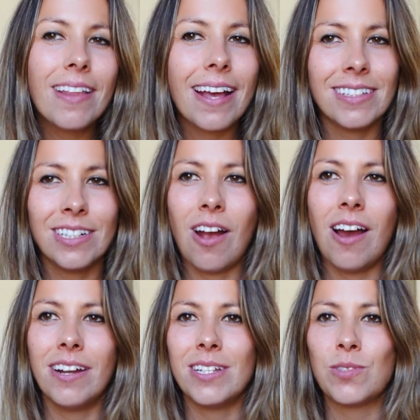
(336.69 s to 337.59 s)
likely your
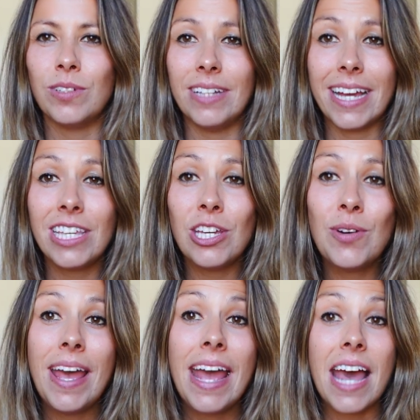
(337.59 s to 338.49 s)
audience will like
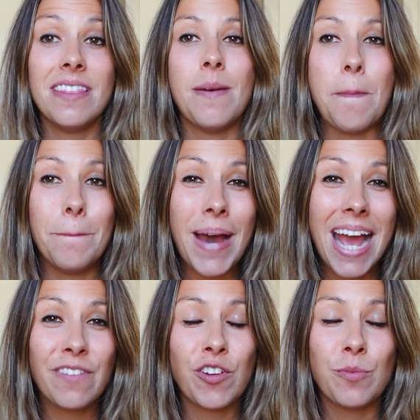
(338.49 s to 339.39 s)
you and then
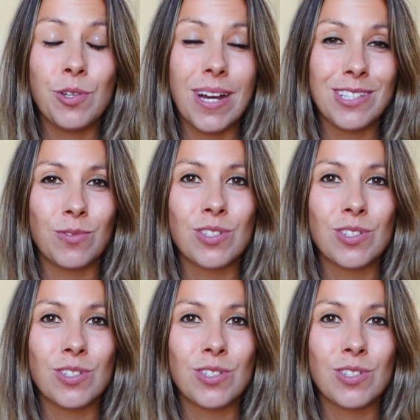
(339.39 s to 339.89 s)
buy from you as a